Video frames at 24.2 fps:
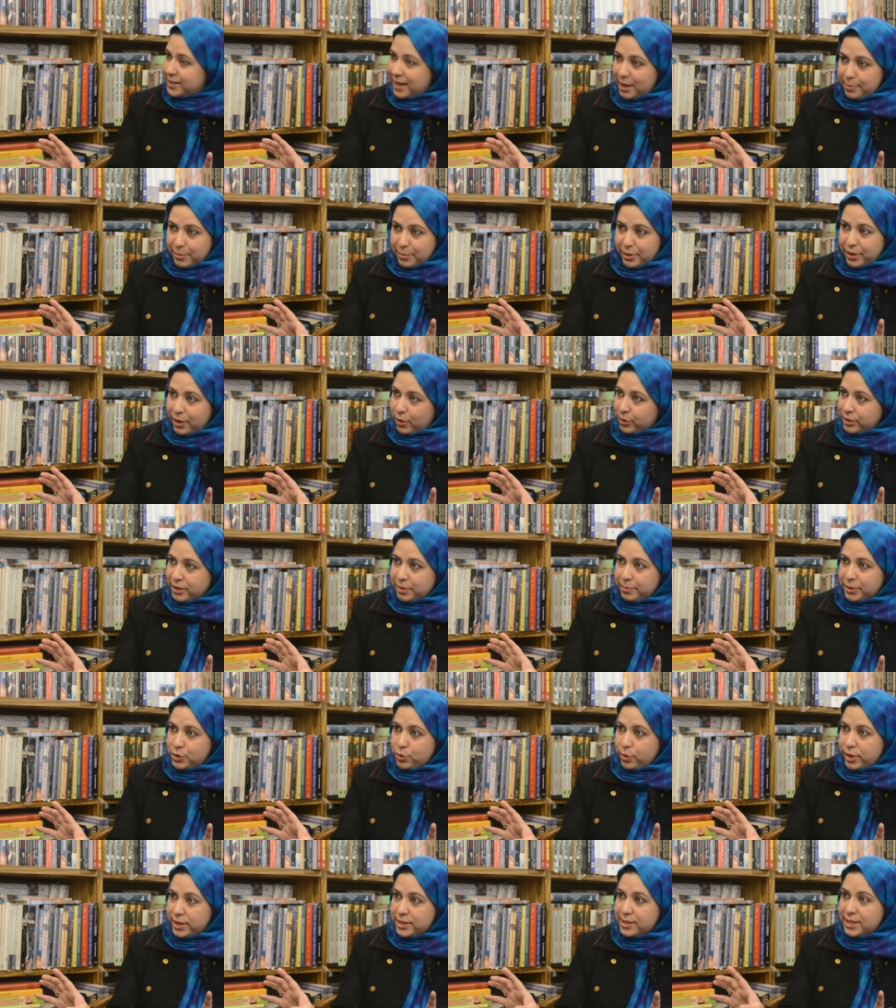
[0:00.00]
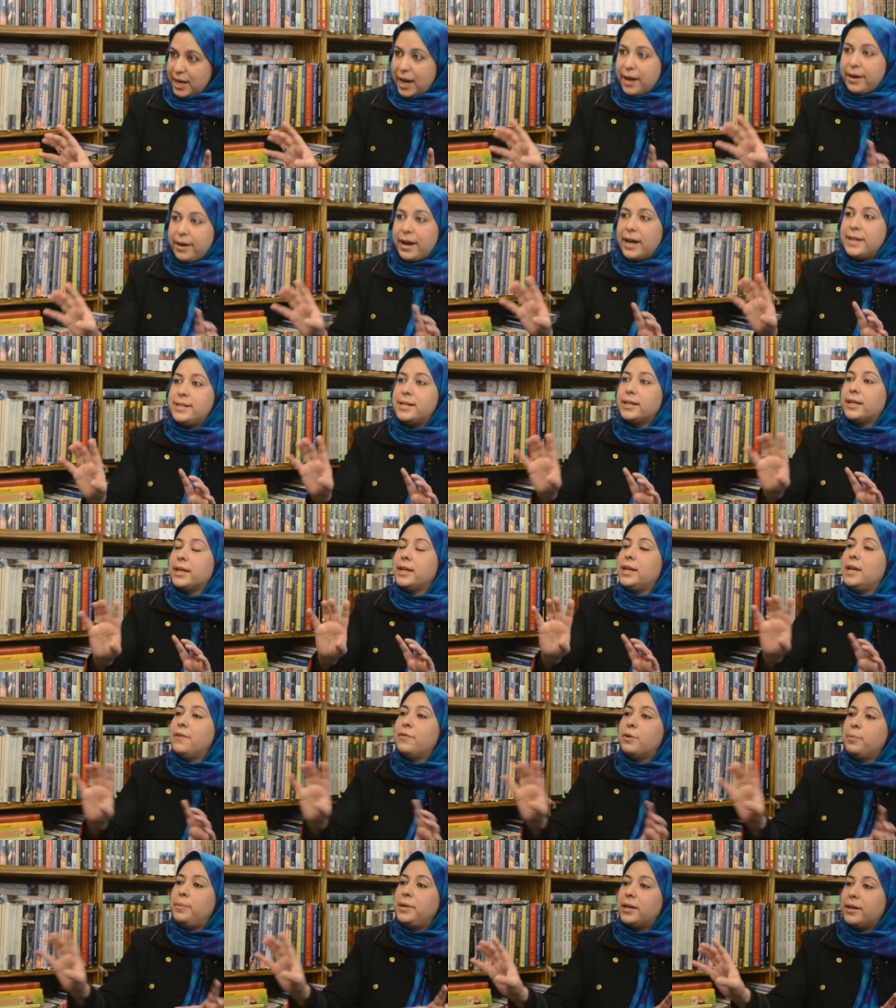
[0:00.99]
I'm an author by choice. A writer can
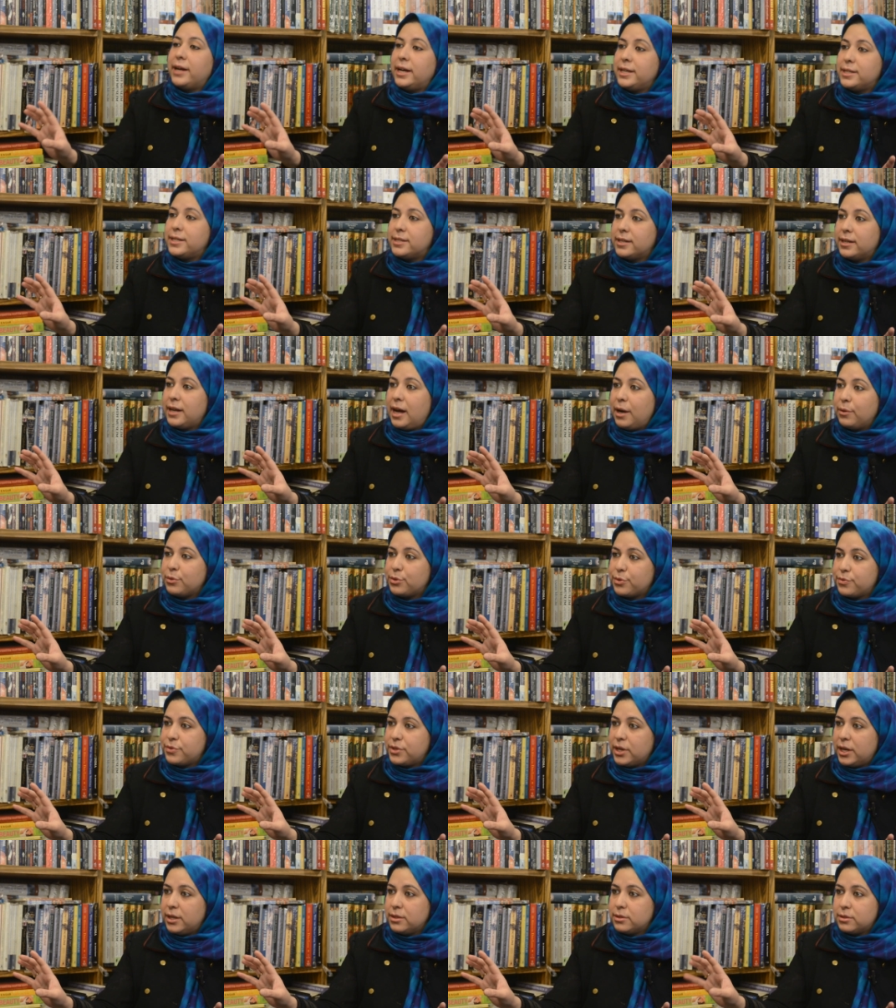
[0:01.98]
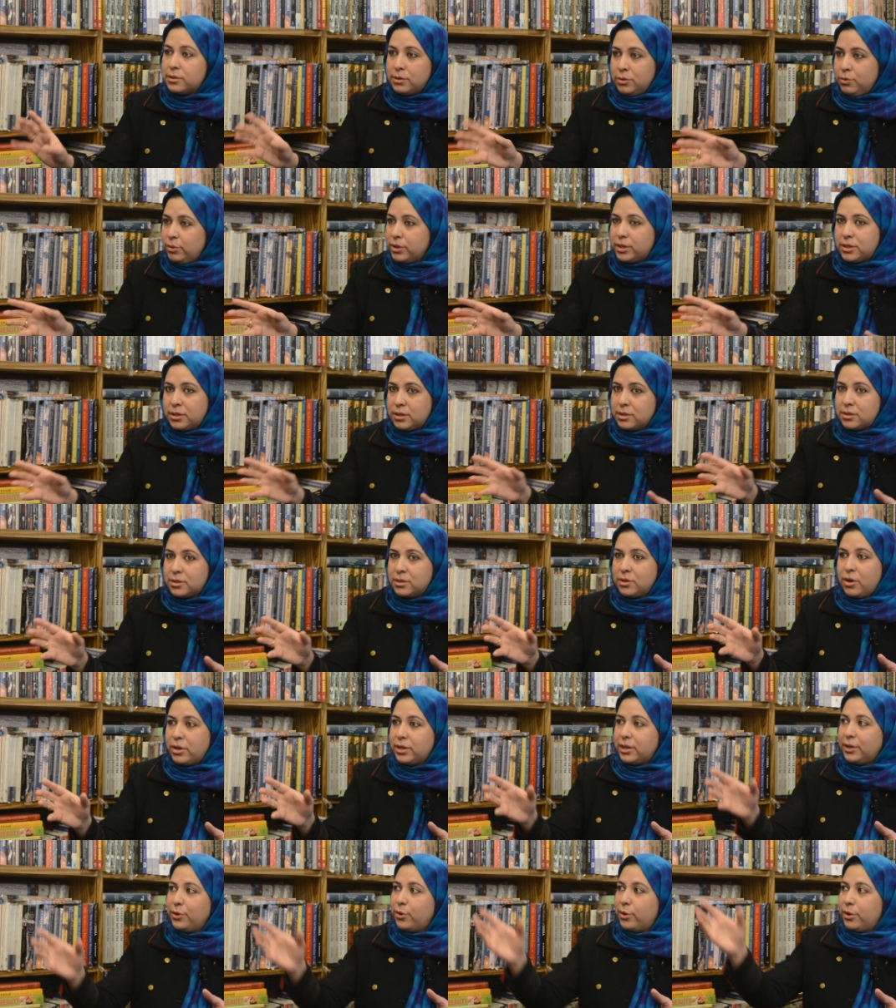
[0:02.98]
never be a writer out of chance. No, it's just
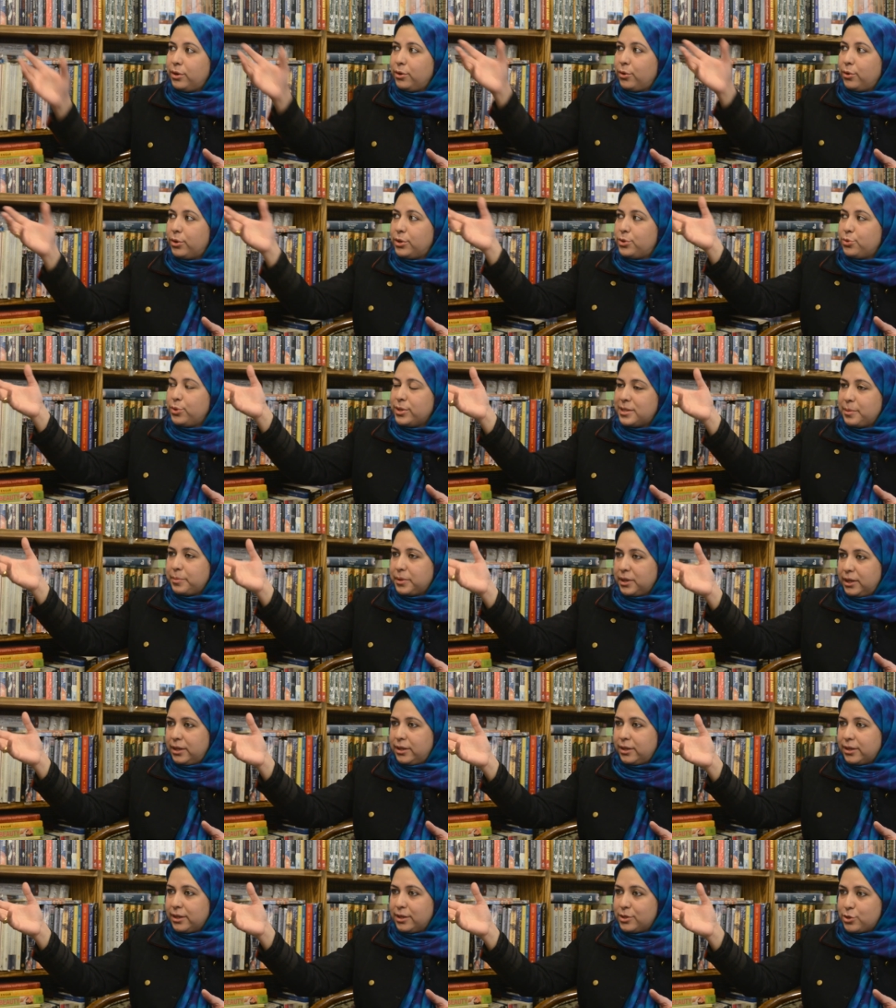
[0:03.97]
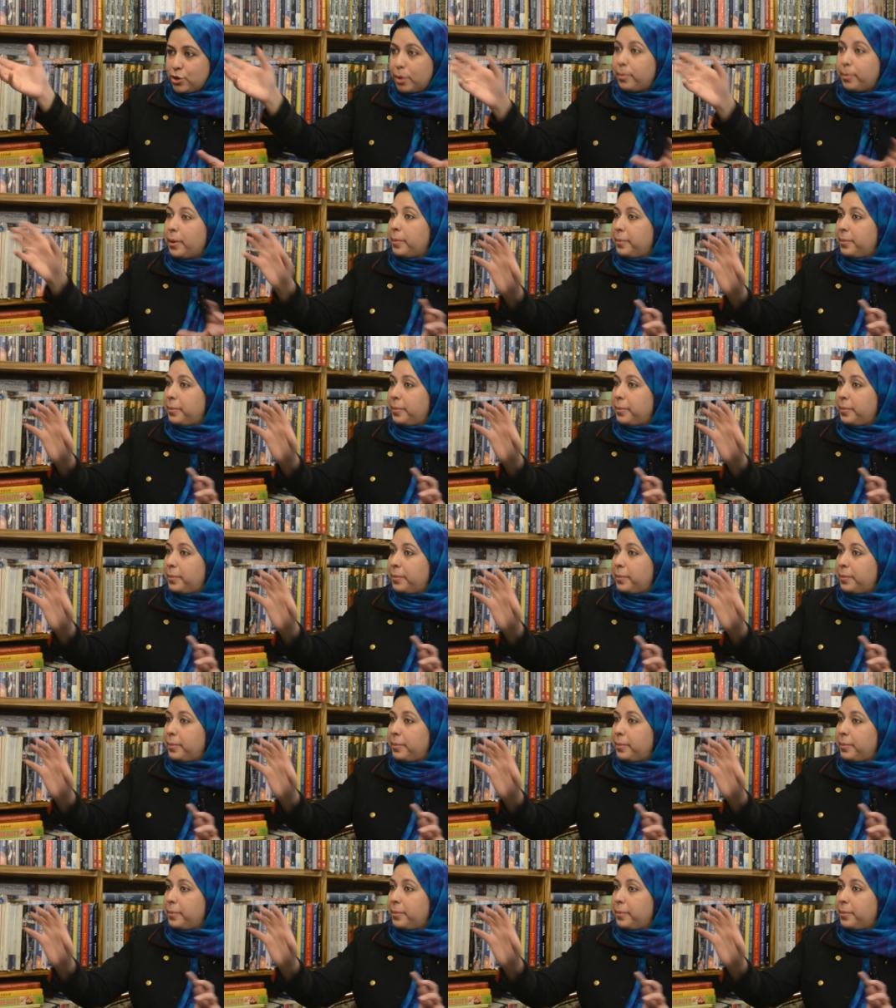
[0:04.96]
not you are you are doing some clerical job.